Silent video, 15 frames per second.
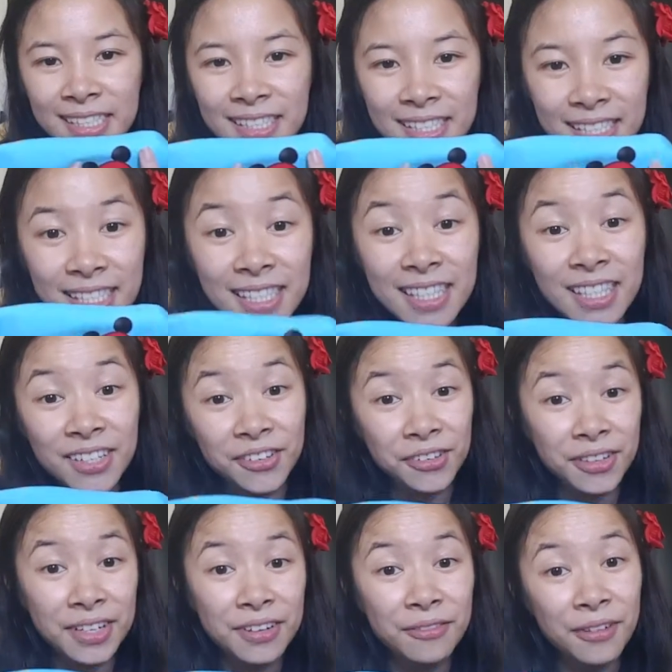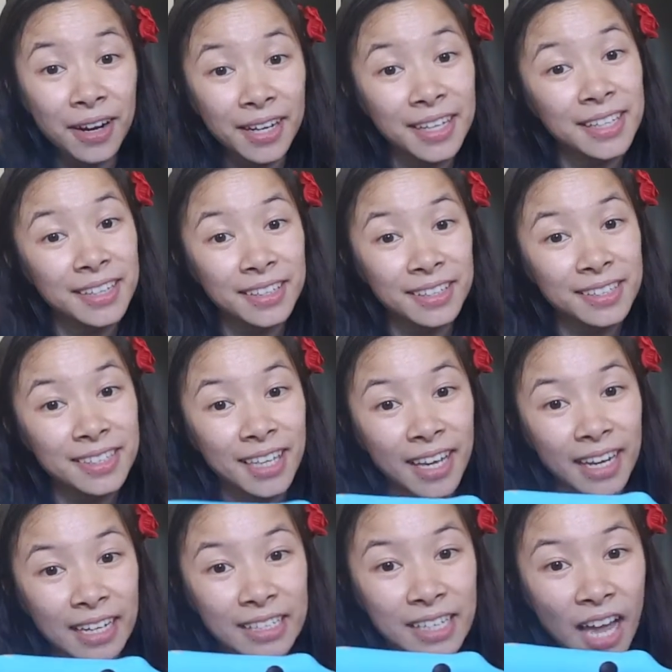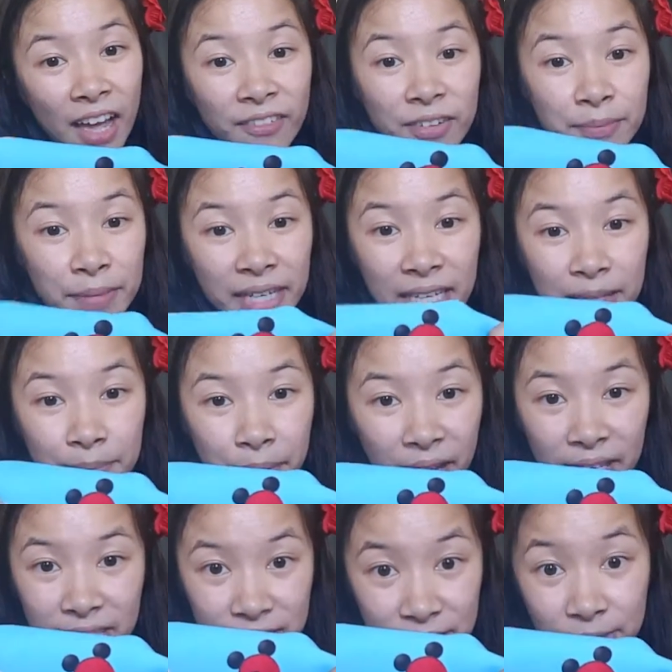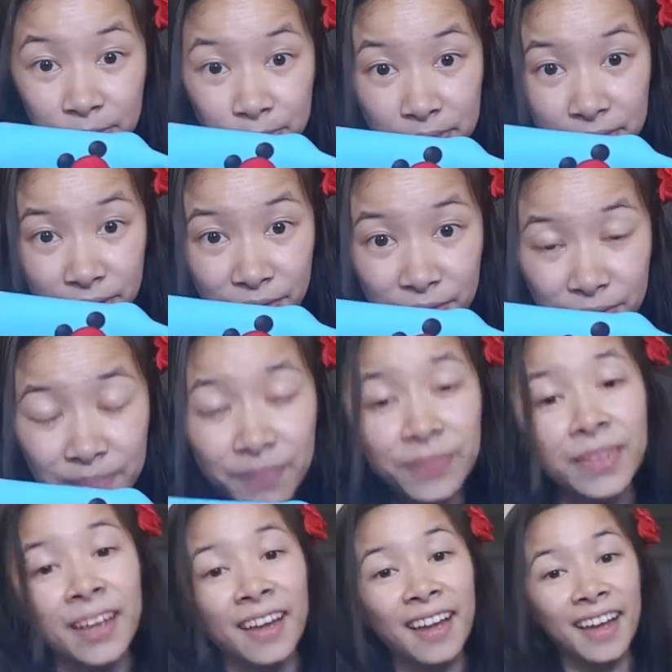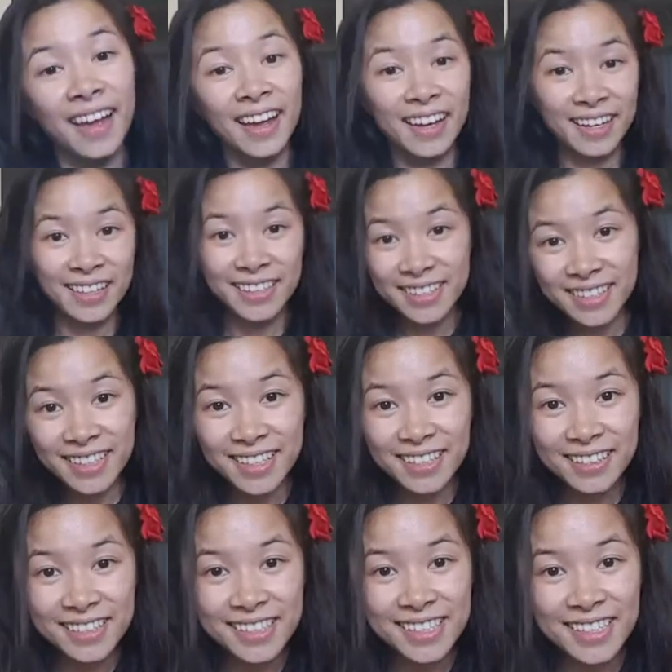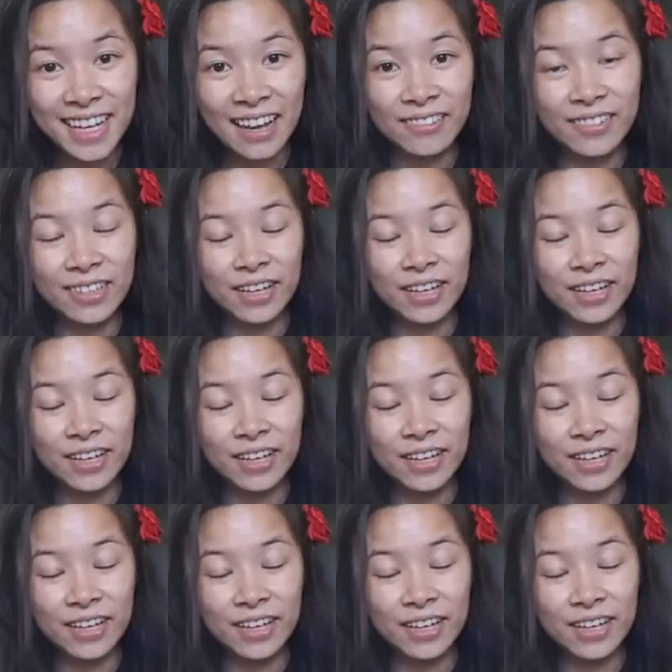this is literally what it looks like to have a Mickey butt Tsum Tsum. And it's the cutest thing ever.